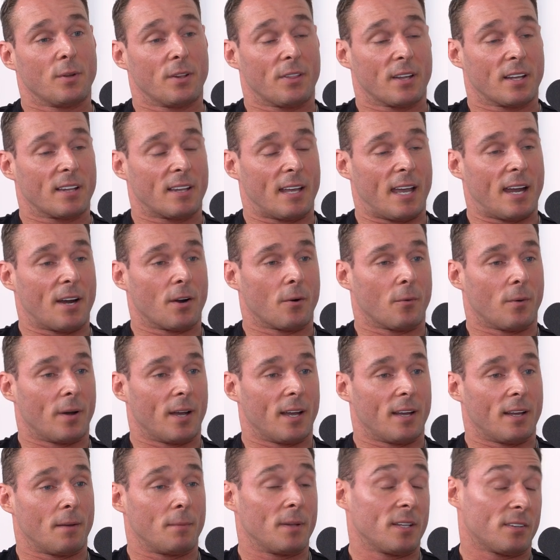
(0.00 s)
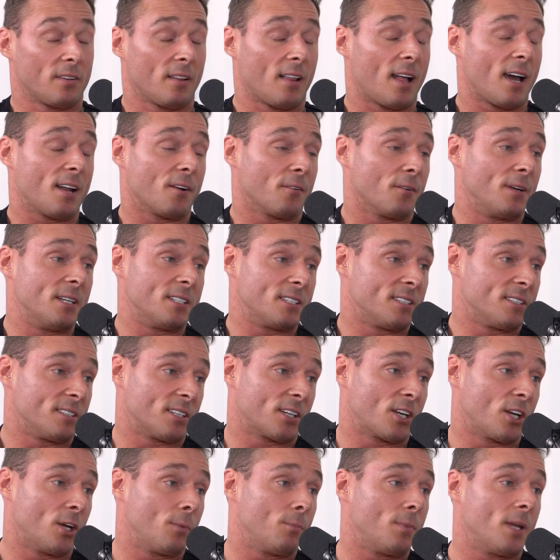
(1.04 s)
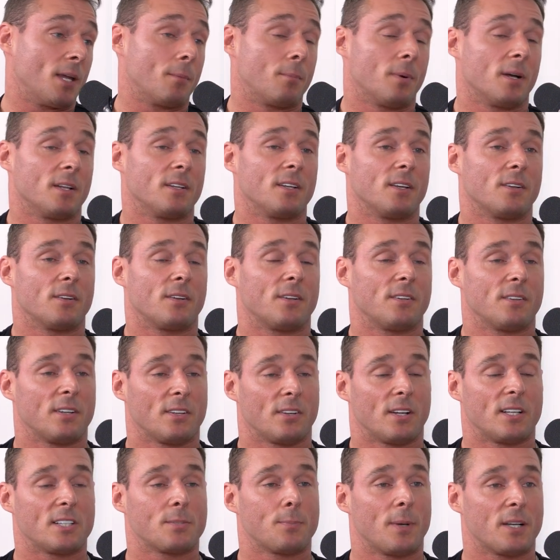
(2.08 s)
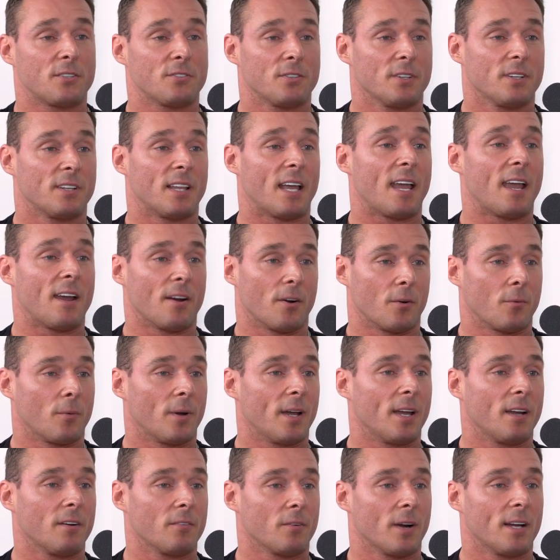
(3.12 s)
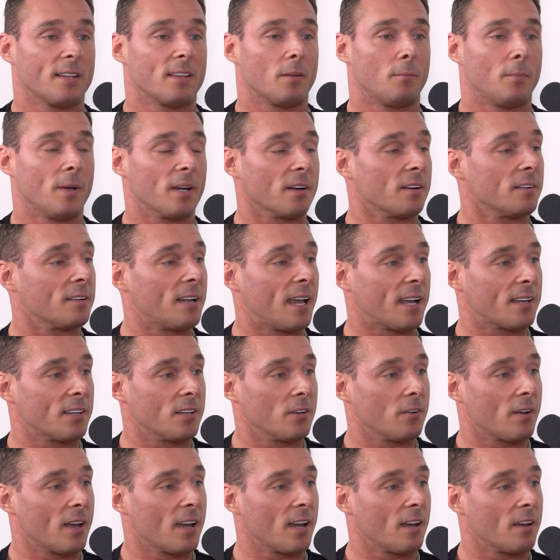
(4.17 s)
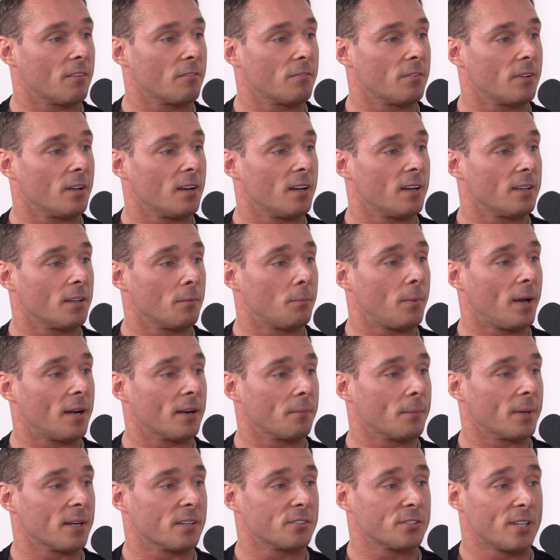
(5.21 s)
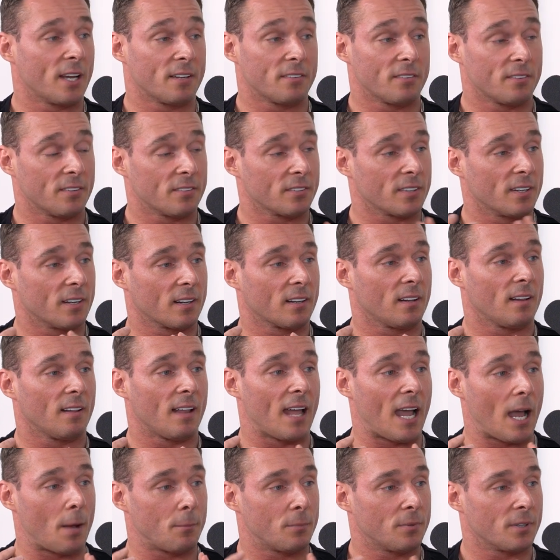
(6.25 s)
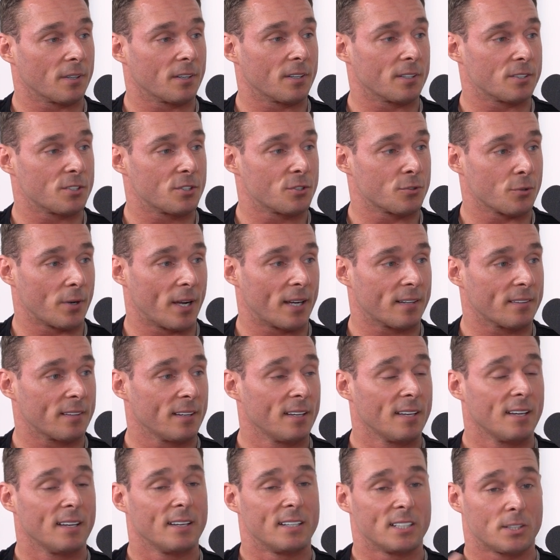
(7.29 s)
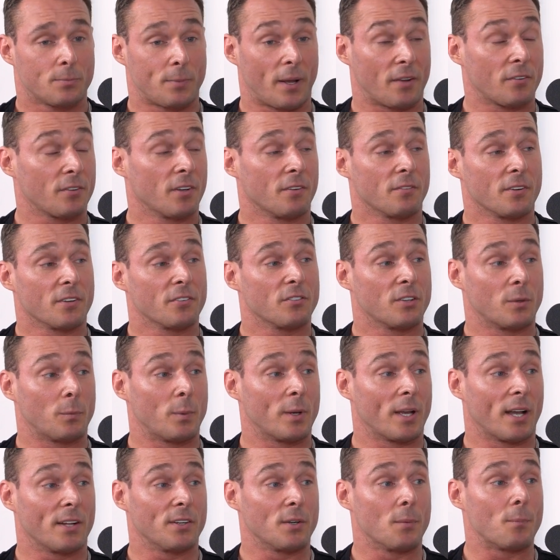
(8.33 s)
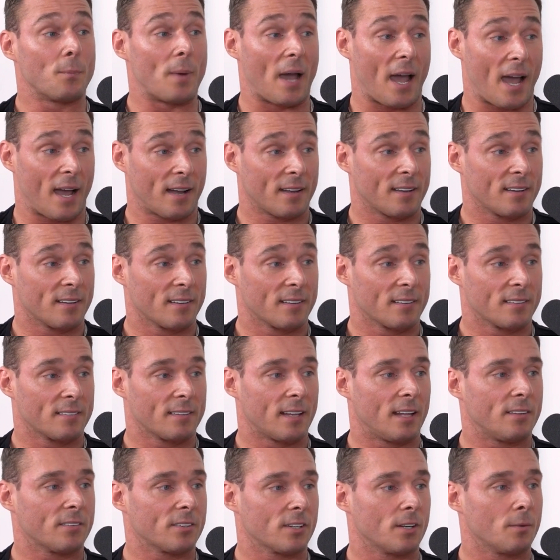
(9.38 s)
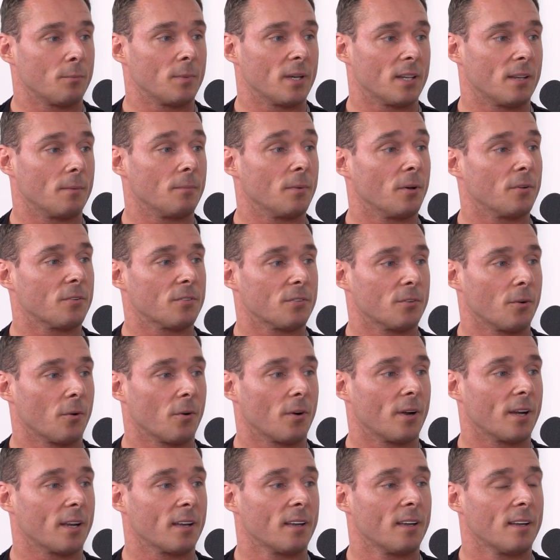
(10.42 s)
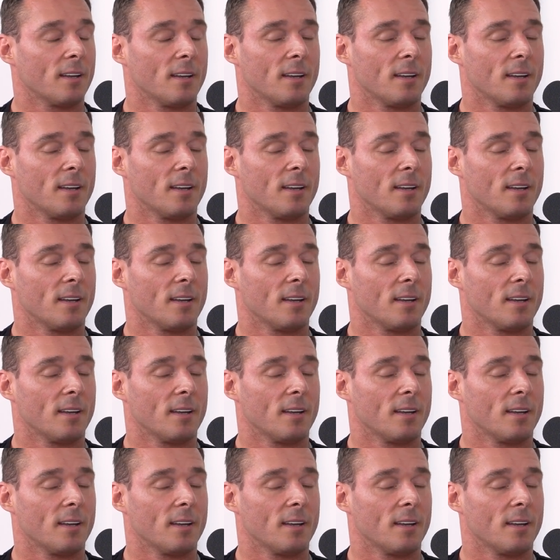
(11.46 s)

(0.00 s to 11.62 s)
you think of the airway, I mean, there's a lot of reasons it could be, but especially the airway, right? The bigger neck you have, the bigger chances it's going to collapse and constrict, especially if you're sleeping on your back. That's going to be the most snoring.